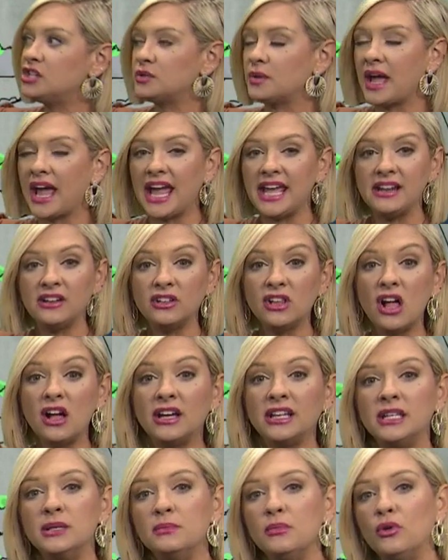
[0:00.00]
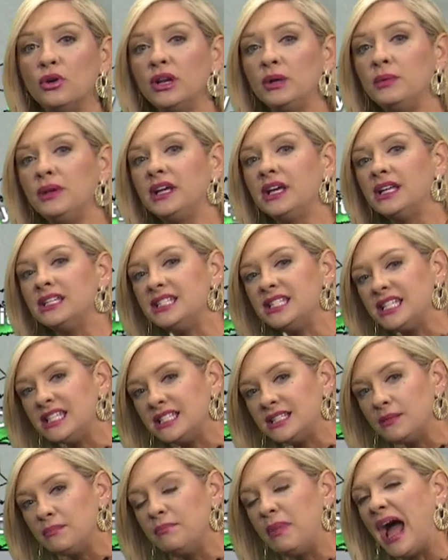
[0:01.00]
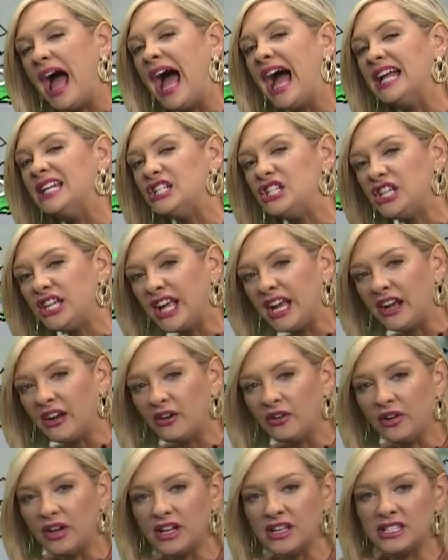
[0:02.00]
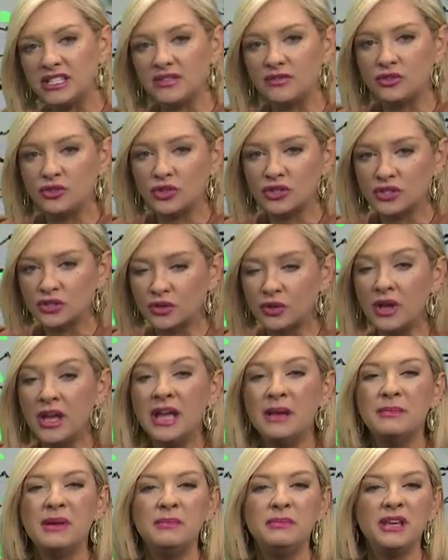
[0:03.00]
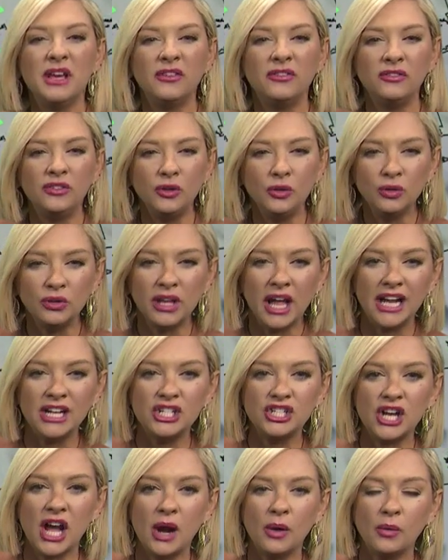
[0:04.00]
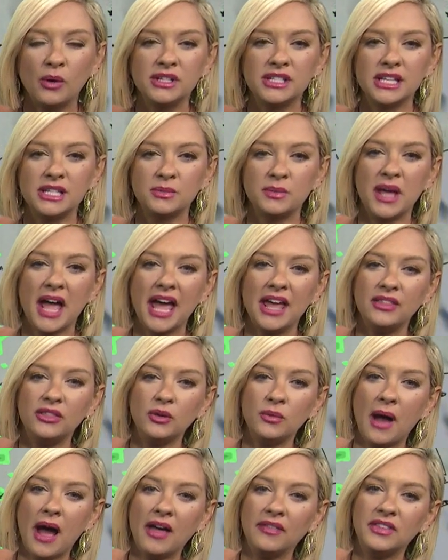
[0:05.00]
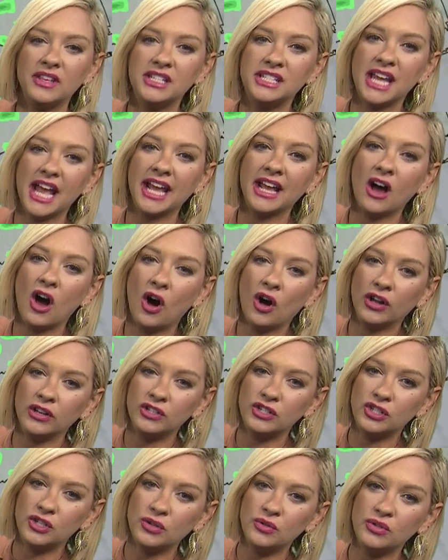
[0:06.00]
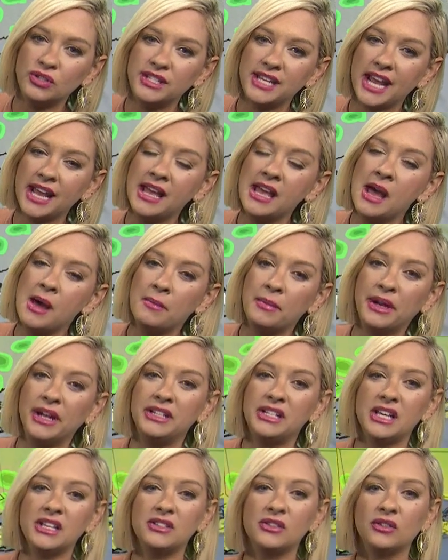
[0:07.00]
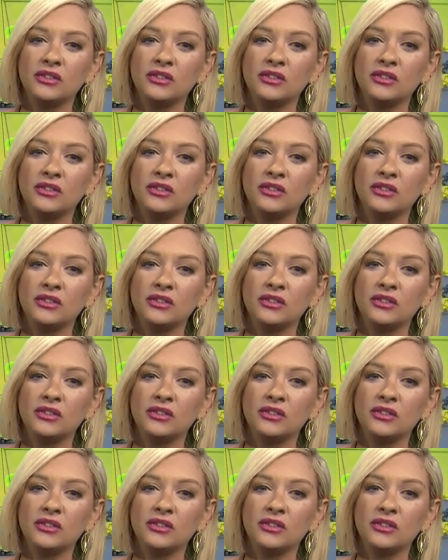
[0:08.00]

So at 8 o'clock in the morning, we could see some patchy areas of drizzle, maybe a few light showers as we head throughout the day on Tuesday. But it does